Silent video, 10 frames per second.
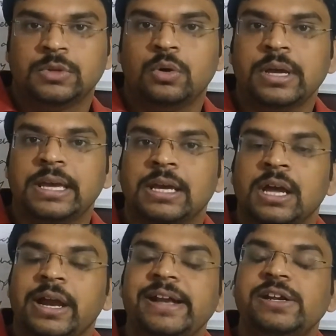Okay,
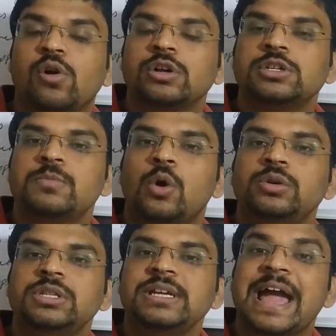it talks about
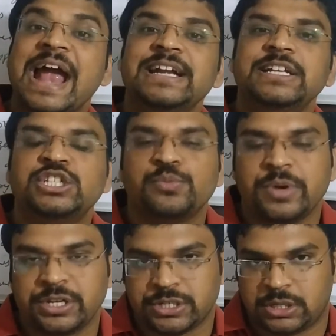the
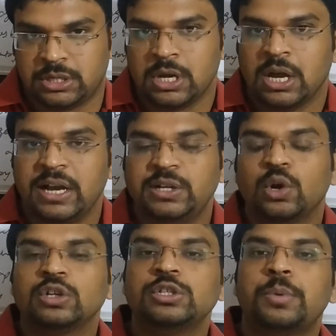anticipation, it
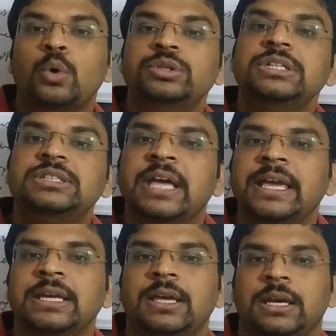talks about the
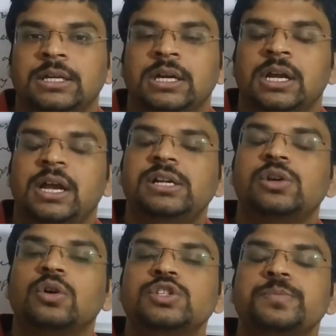thinking, it
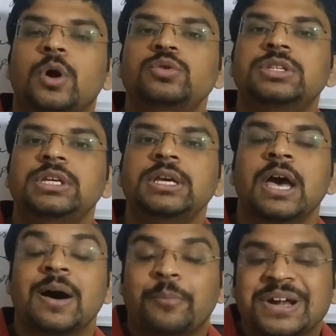talks about the
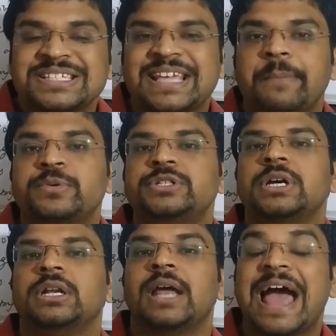
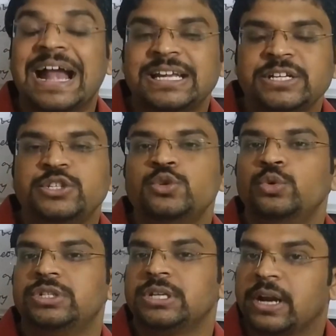perception,
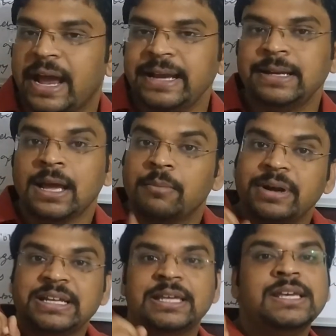attitudes. Right, but
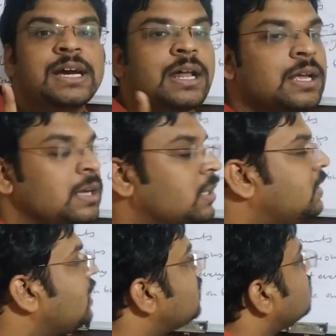here there is